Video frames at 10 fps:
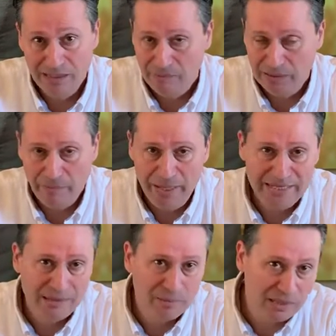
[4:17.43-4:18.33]
I'm in an
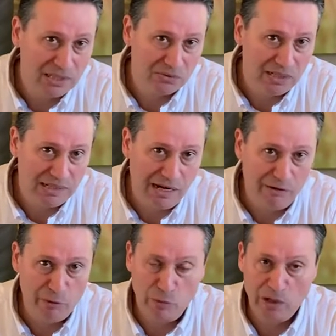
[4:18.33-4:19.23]
amazing place right now.
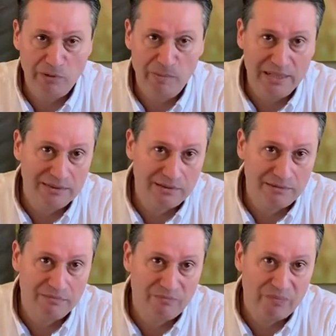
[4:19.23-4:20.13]
I'm one of the best
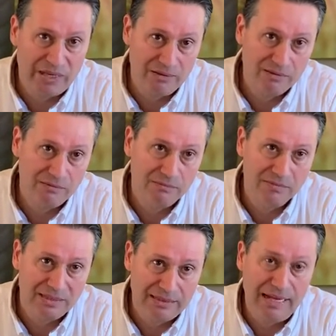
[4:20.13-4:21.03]

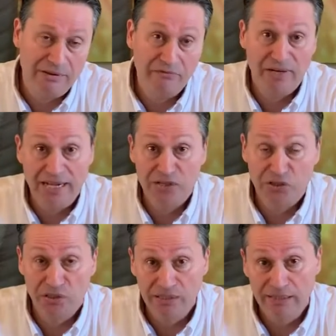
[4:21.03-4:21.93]
state
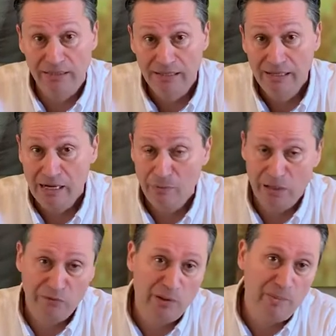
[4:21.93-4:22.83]
financially, one
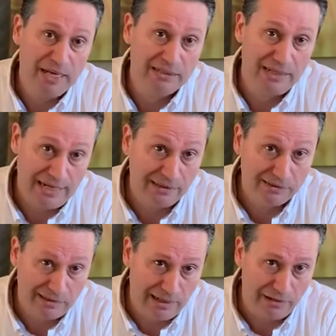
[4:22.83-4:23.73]
of the best health
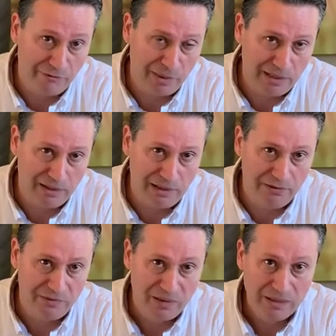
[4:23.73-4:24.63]
state of my life.